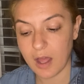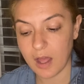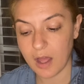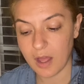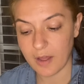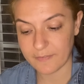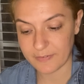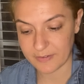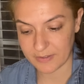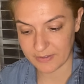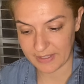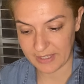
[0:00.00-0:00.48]

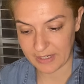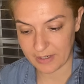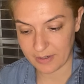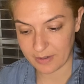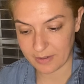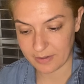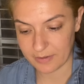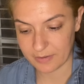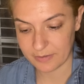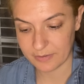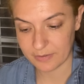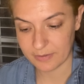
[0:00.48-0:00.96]
of
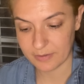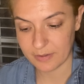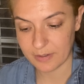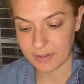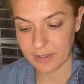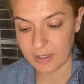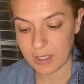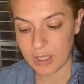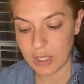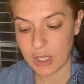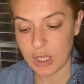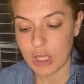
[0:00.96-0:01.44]
cleaner.
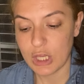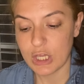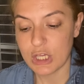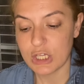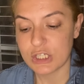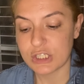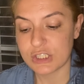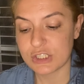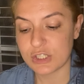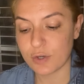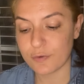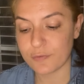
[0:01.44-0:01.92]

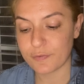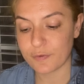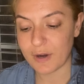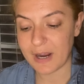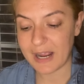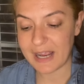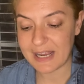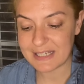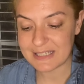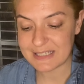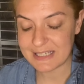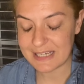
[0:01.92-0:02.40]
So for
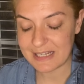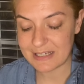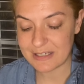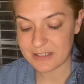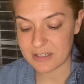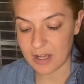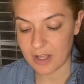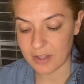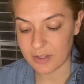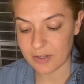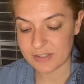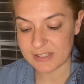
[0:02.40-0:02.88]

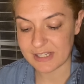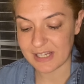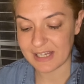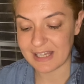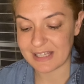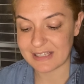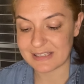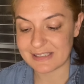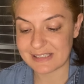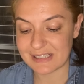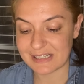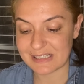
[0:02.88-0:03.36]
$18, I
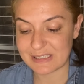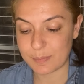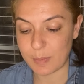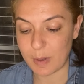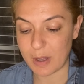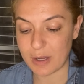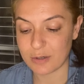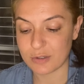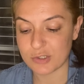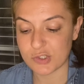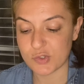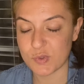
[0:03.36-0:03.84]
get 6
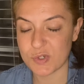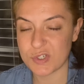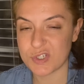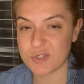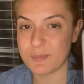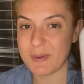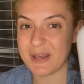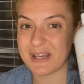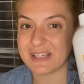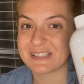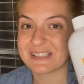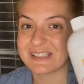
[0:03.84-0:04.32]
bottles, which
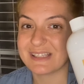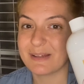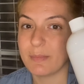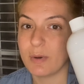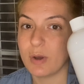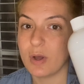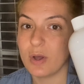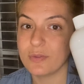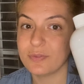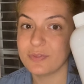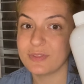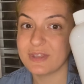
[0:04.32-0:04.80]
makes
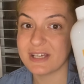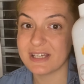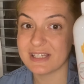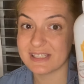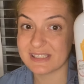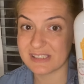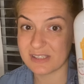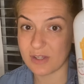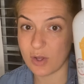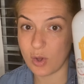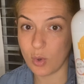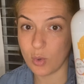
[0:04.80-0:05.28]

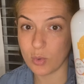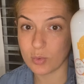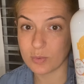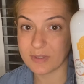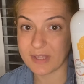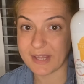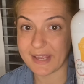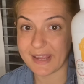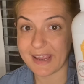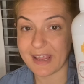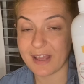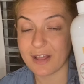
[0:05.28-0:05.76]
this
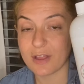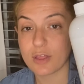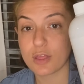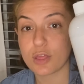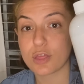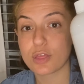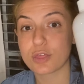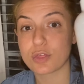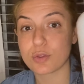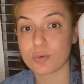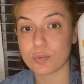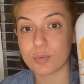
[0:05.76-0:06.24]
only
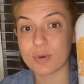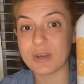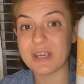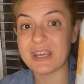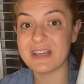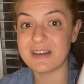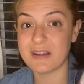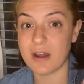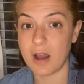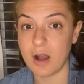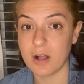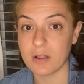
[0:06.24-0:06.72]

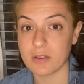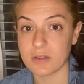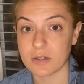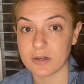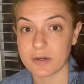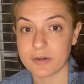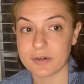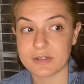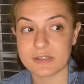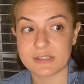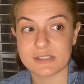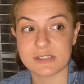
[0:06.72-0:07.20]

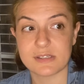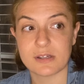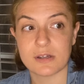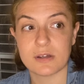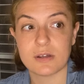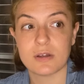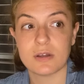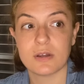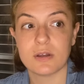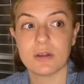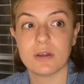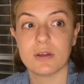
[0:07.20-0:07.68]
$3
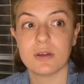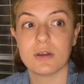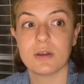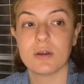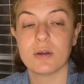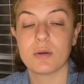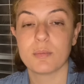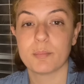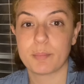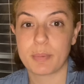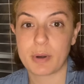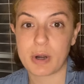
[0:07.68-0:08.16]

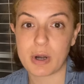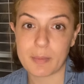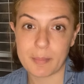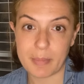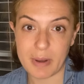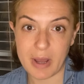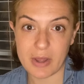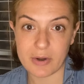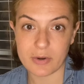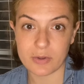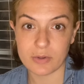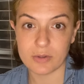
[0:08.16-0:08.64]
per
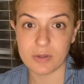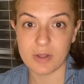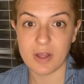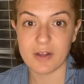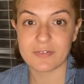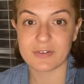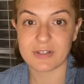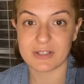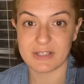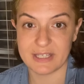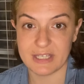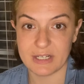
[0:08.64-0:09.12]
bottle
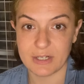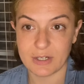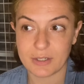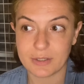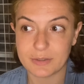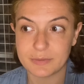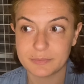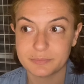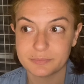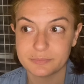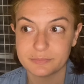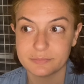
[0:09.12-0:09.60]
of
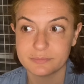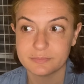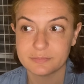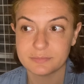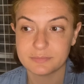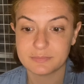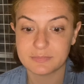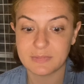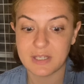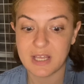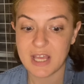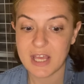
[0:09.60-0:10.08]
cleaner.
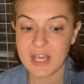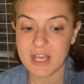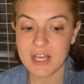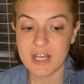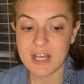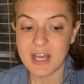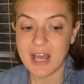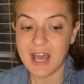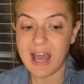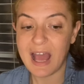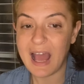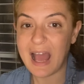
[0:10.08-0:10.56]

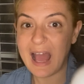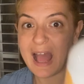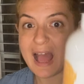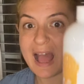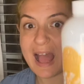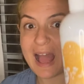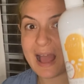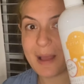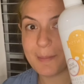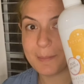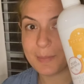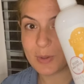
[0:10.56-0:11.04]

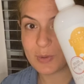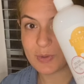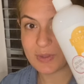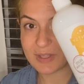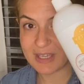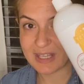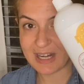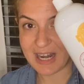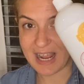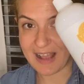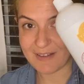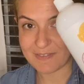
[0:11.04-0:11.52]
I'm only
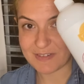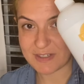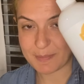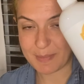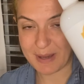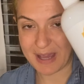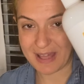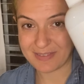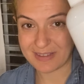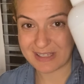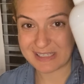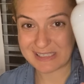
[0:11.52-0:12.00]
gonna have to
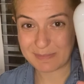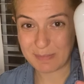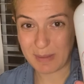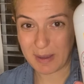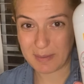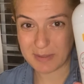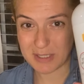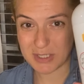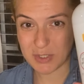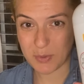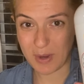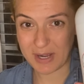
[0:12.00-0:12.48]
buy this
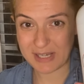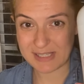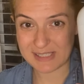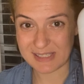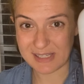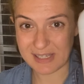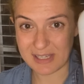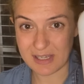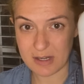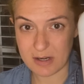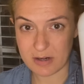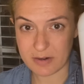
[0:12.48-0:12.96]
maybe twice a
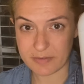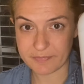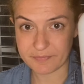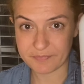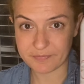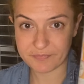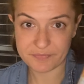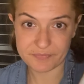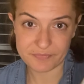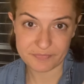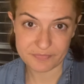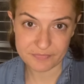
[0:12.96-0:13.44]
year.
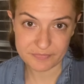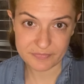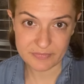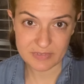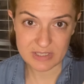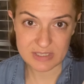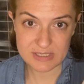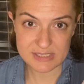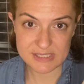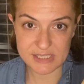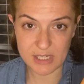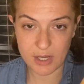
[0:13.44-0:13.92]

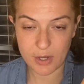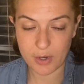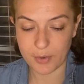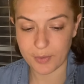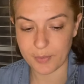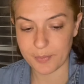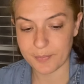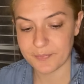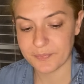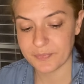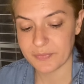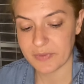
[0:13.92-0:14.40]
So,